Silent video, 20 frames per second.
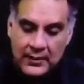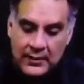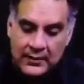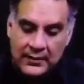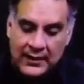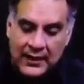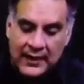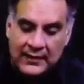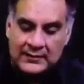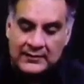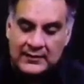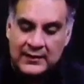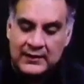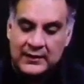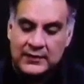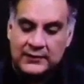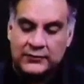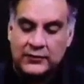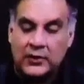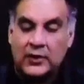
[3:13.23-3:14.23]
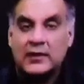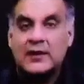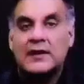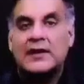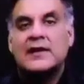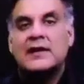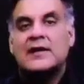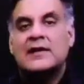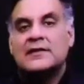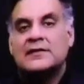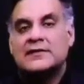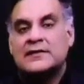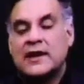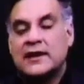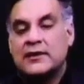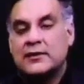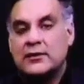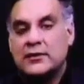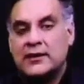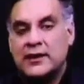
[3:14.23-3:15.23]
Ganslin is for
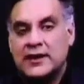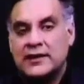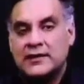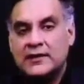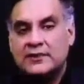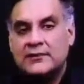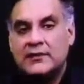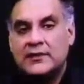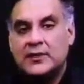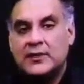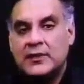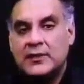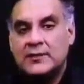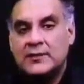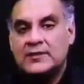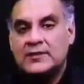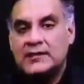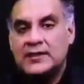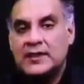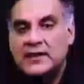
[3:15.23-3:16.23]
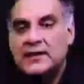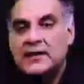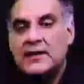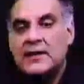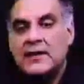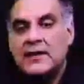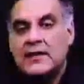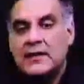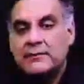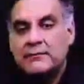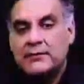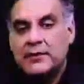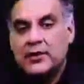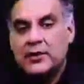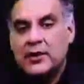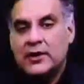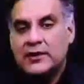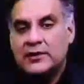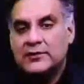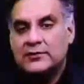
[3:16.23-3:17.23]
sacroiliitis will not be seen.
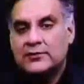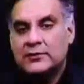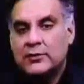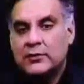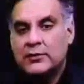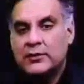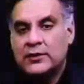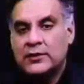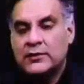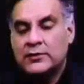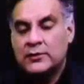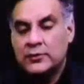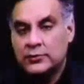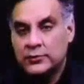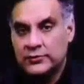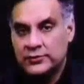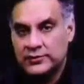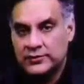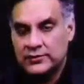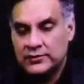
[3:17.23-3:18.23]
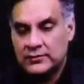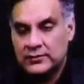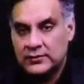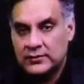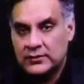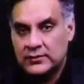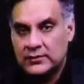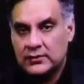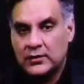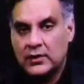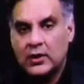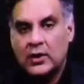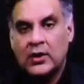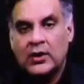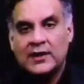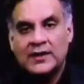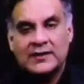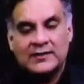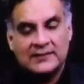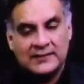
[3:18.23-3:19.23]
Pirani score includes
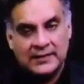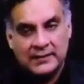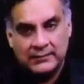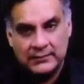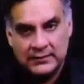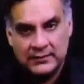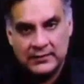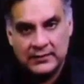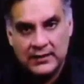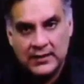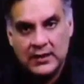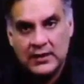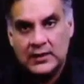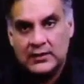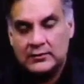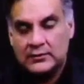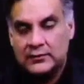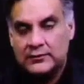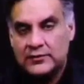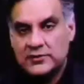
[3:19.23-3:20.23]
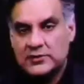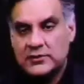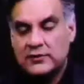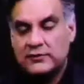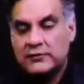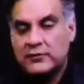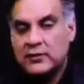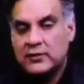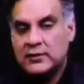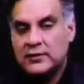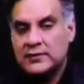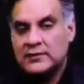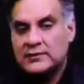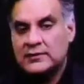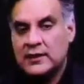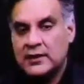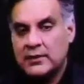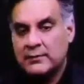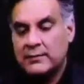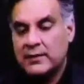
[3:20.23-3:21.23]
all except. So which of the following is
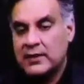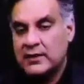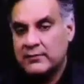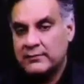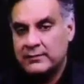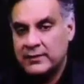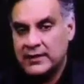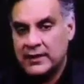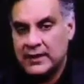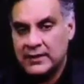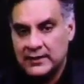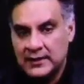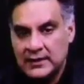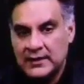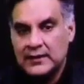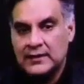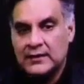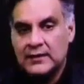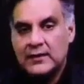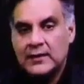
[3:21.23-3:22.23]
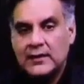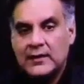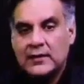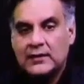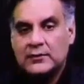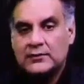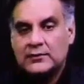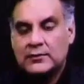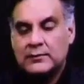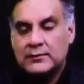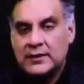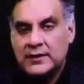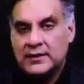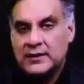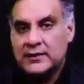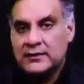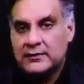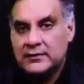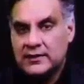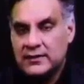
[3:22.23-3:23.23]
not a part of Pirani? So
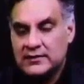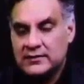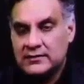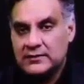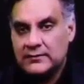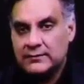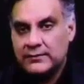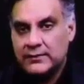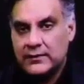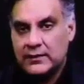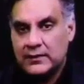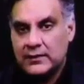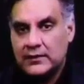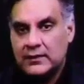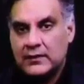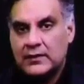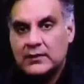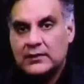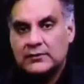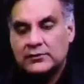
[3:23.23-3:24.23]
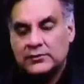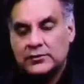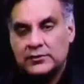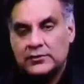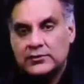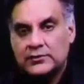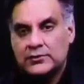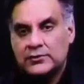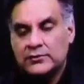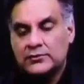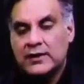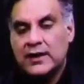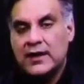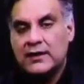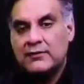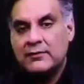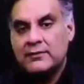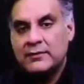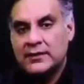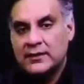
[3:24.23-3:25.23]
medial crease. So you do have
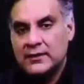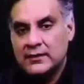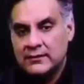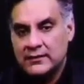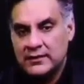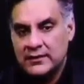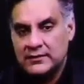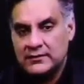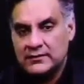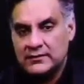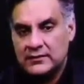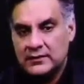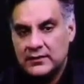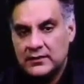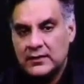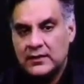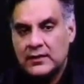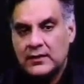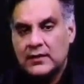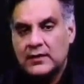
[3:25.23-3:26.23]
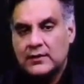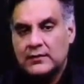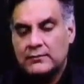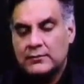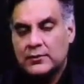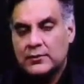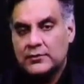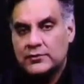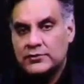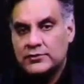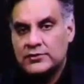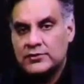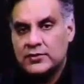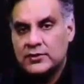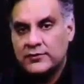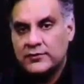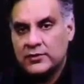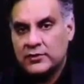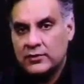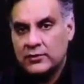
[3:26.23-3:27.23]
a medial crease. Protrusion
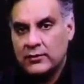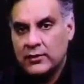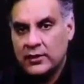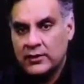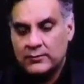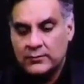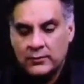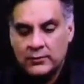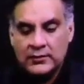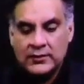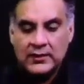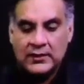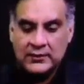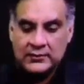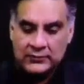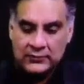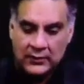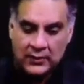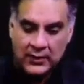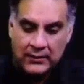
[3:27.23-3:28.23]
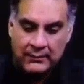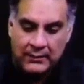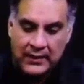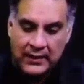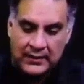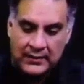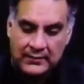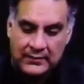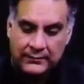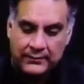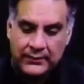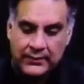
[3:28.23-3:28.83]
of a cuboid bone is not a part.